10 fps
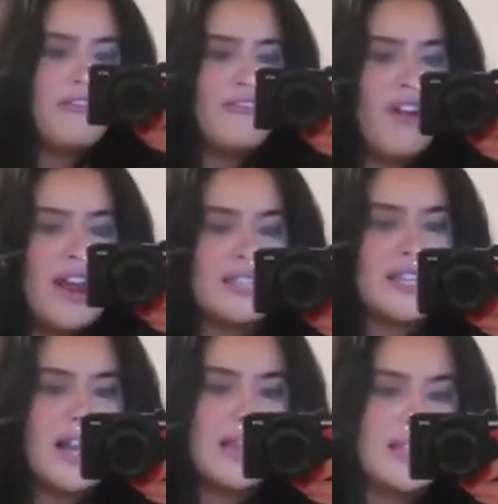a friend
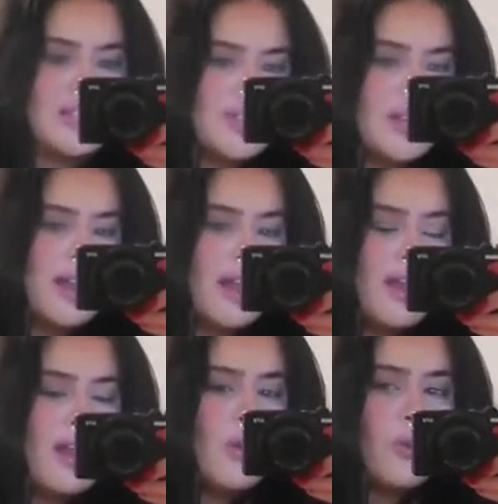and I literally
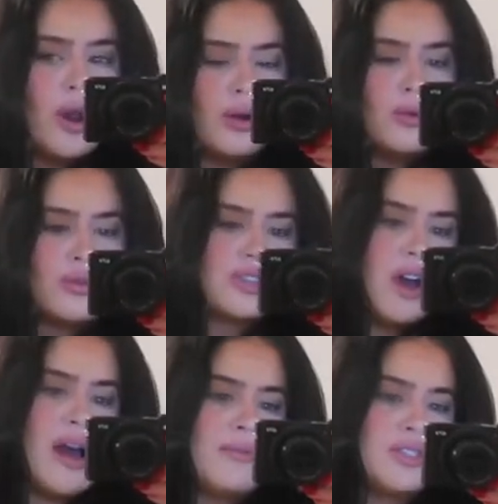wear it all the
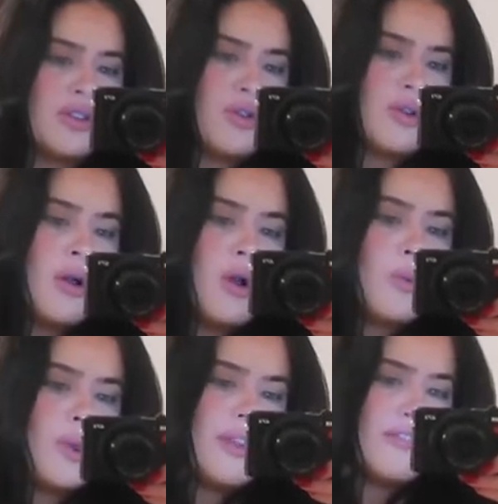time, so
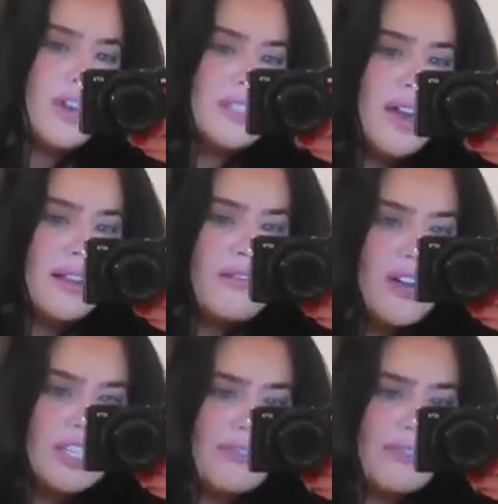we love recycling fast